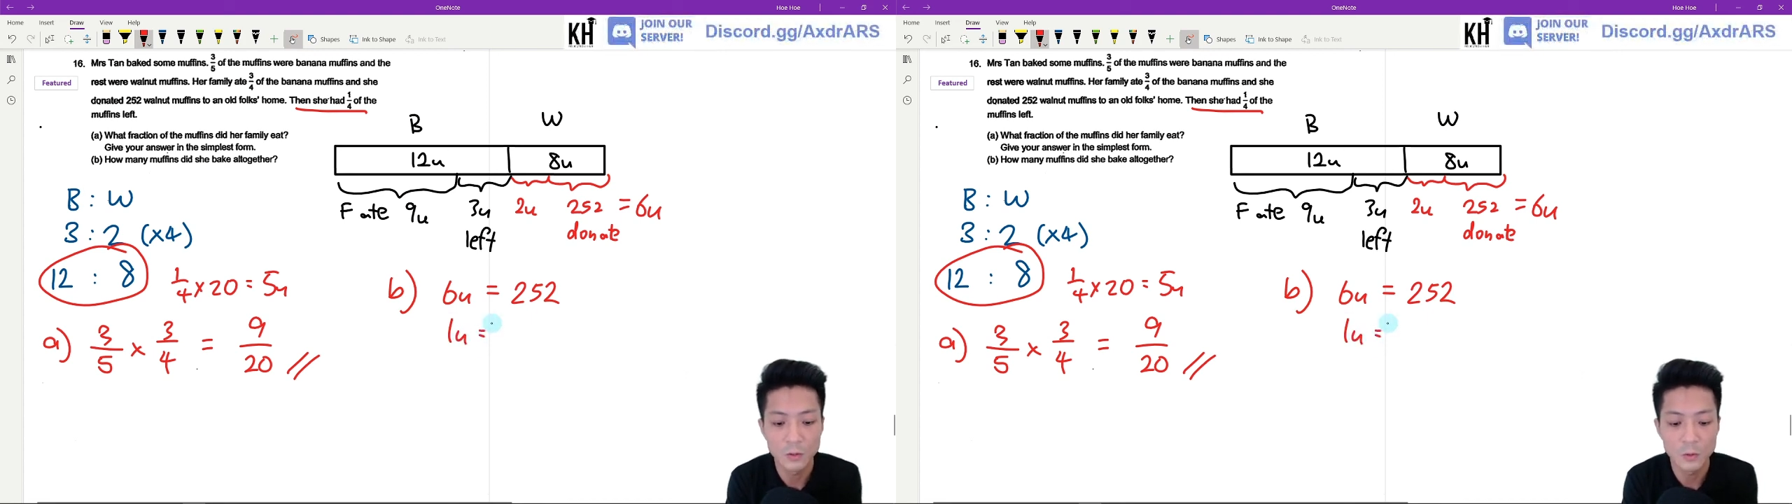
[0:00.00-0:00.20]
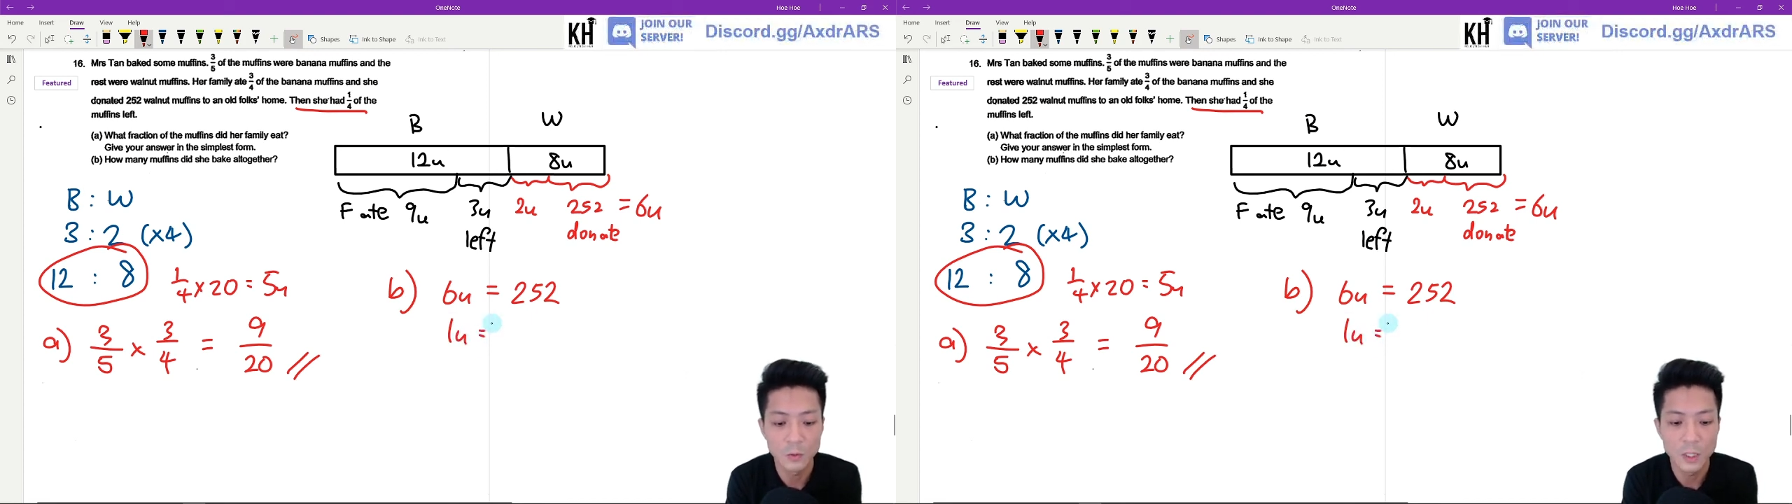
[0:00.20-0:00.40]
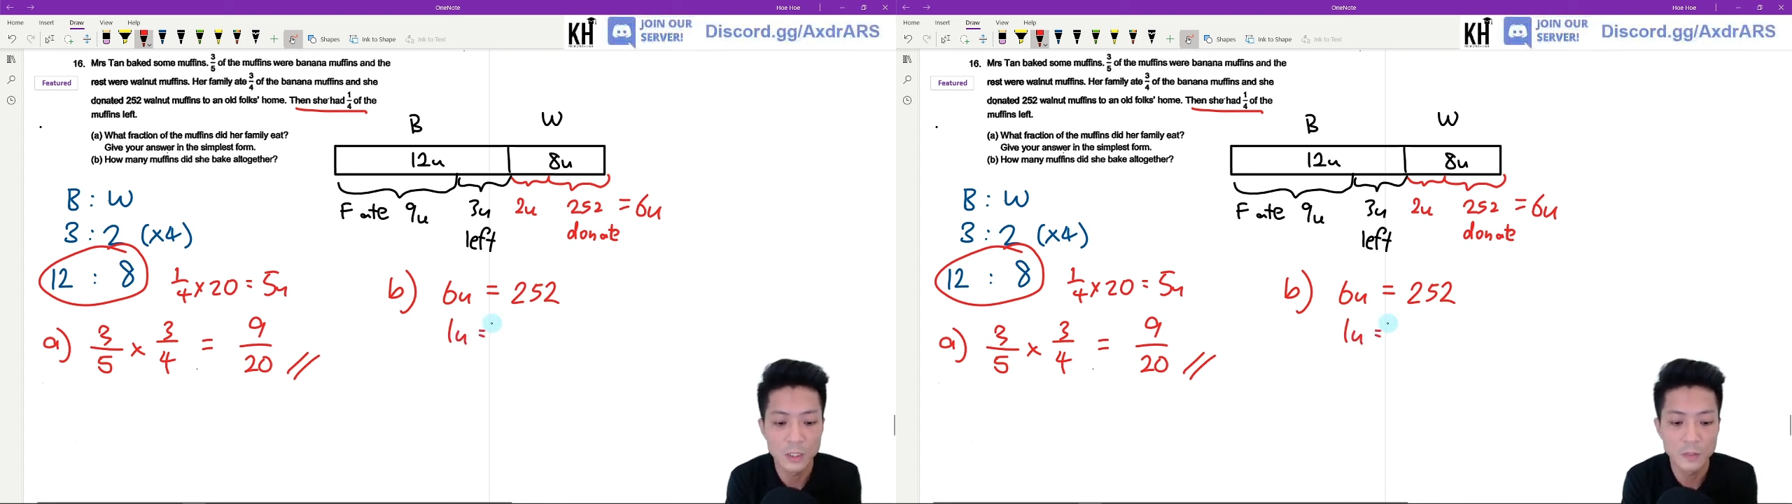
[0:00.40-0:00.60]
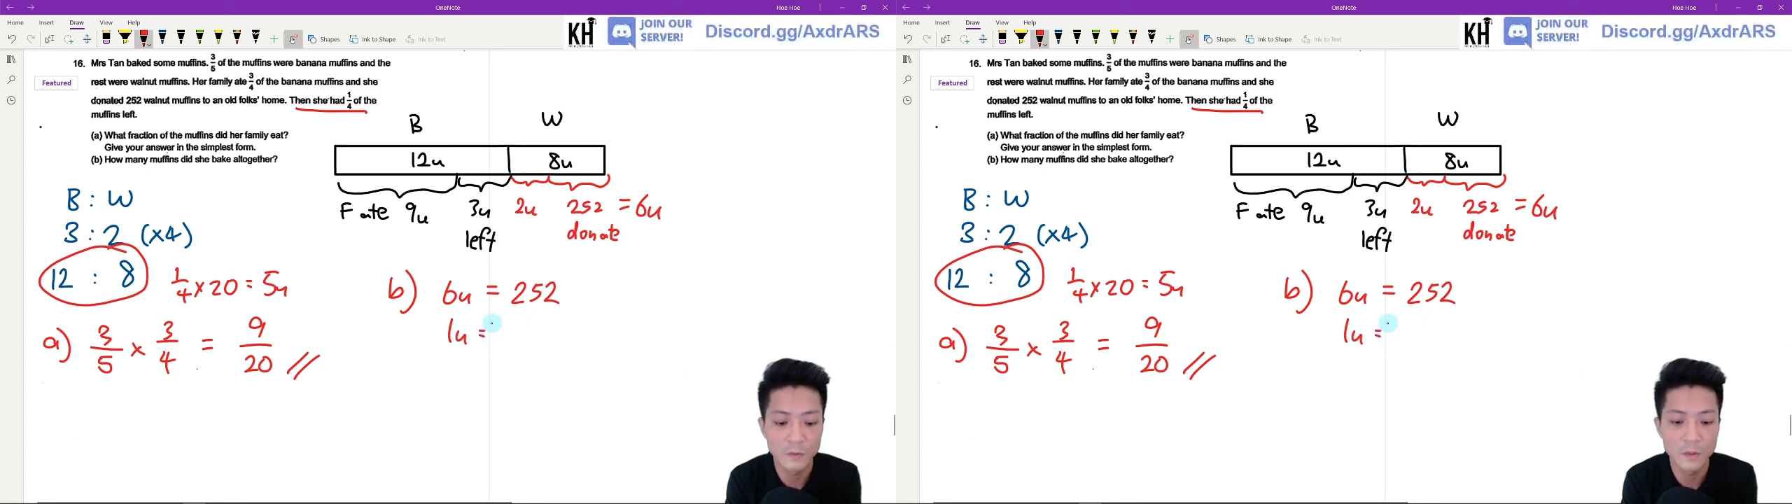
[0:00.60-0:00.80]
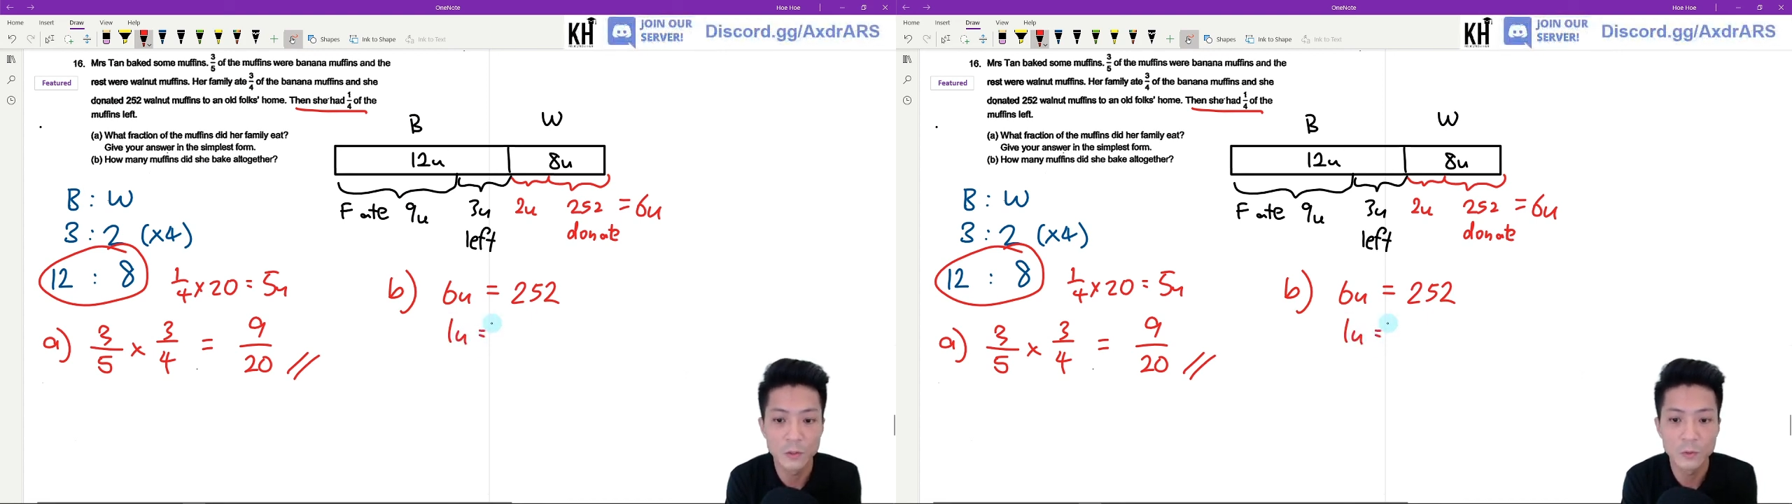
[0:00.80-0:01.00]

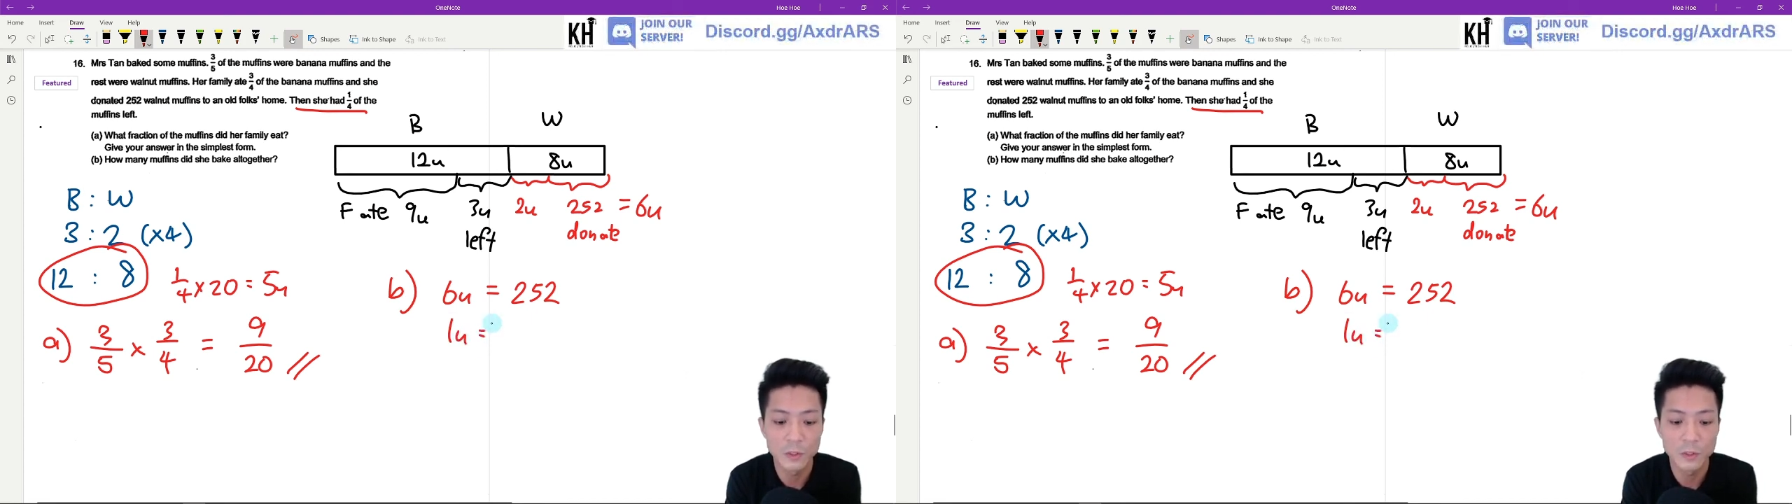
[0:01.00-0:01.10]
252